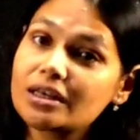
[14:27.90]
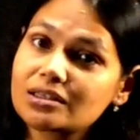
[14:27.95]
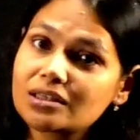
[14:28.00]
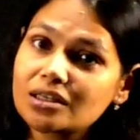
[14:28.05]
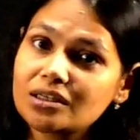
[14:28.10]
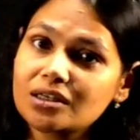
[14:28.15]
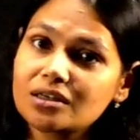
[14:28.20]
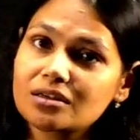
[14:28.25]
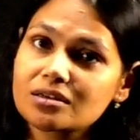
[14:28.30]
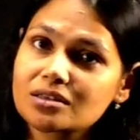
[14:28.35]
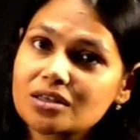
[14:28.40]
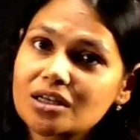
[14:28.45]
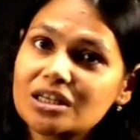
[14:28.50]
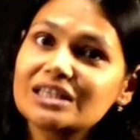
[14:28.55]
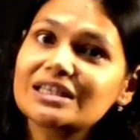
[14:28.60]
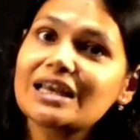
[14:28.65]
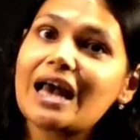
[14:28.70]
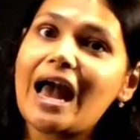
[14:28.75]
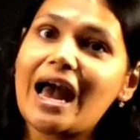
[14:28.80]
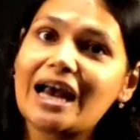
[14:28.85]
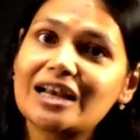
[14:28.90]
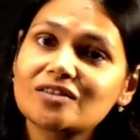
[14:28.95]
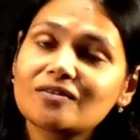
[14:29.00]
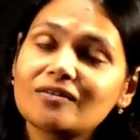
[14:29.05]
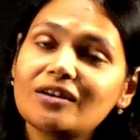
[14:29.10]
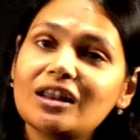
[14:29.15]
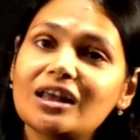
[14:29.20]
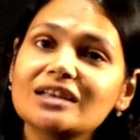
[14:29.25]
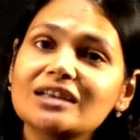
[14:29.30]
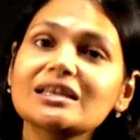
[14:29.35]
aesthetic results as
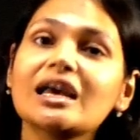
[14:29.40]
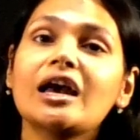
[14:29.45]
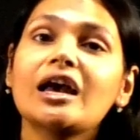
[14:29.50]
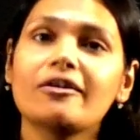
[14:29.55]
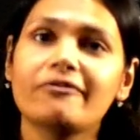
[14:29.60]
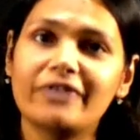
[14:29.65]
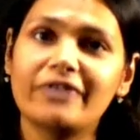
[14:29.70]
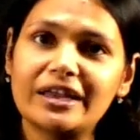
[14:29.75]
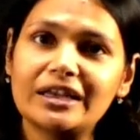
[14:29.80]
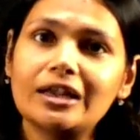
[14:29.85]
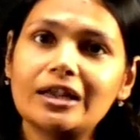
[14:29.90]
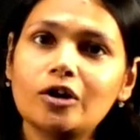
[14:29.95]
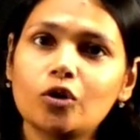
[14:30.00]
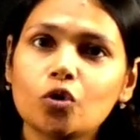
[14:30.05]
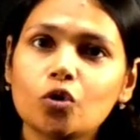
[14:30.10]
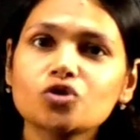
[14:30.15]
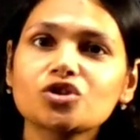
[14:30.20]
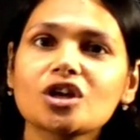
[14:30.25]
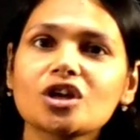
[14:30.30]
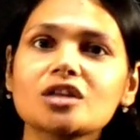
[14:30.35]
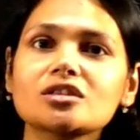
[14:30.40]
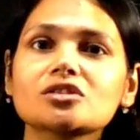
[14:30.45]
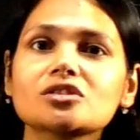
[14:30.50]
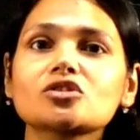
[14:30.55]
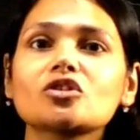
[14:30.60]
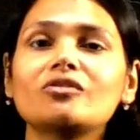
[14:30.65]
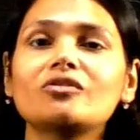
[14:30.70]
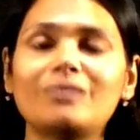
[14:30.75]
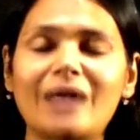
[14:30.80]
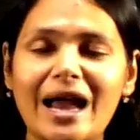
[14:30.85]
well as very low
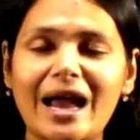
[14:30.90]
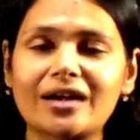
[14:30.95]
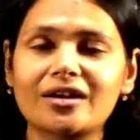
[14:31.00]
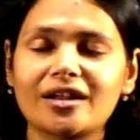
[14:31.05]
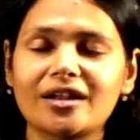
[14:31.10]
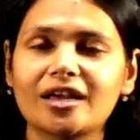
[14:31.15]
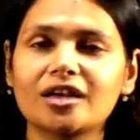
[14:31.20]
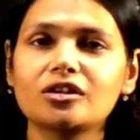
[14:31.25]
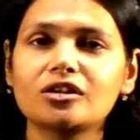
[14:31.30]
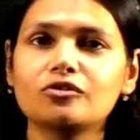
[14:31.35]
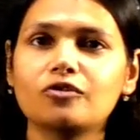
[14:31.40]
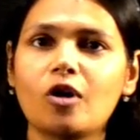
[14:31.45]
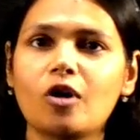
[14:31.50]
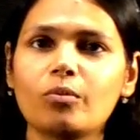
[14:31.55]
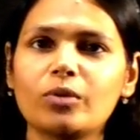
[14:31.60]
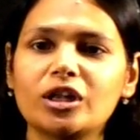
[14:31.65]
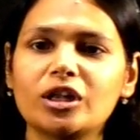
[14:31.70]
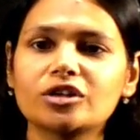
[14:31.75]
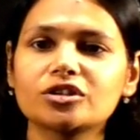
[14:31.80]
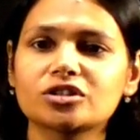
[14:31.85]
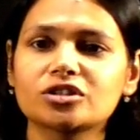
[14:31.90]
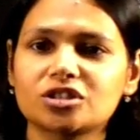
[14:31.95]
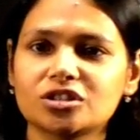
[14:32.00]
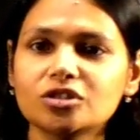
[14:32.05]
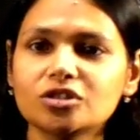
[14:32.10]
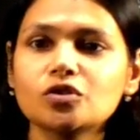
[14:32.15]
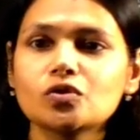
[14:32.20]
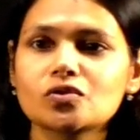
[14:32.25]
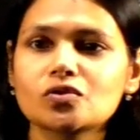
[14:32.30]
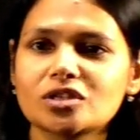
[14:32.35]
chances of black triangle
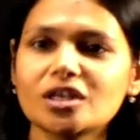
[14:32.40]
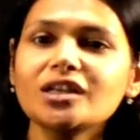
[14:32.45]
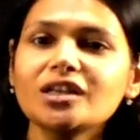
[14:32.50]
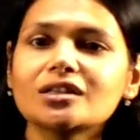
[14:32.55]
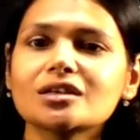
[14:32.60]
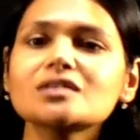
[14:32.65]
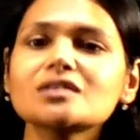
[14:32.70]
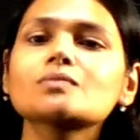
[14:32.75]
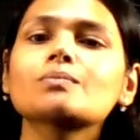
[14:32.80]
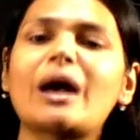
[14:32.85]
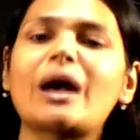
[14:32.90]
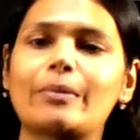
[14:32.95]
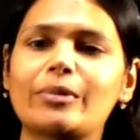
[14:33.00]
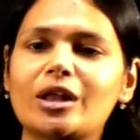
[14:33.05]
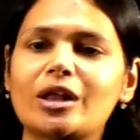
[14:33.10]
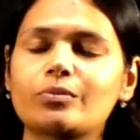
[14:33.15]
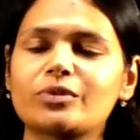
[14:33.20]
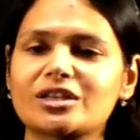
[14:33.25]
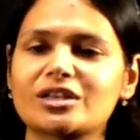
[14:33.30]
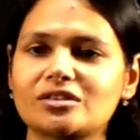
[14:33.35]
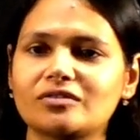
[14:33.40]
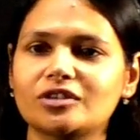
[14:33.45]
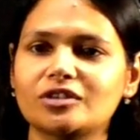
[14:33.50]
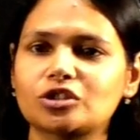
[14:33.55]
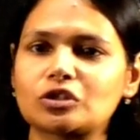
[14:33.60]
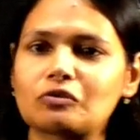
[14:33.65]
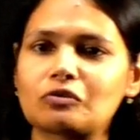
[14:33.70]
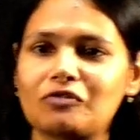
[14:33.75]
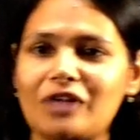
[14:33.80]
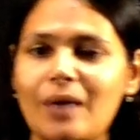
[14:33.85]
formulation using this papilla
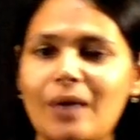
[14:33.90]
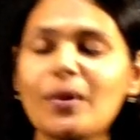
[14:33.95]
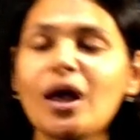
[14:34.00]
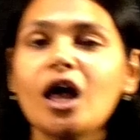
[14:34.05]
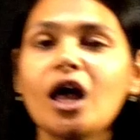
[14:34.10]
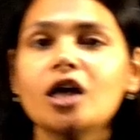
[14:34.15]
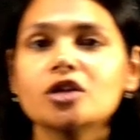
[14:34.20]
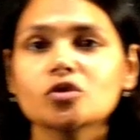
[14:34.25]
preservation flap.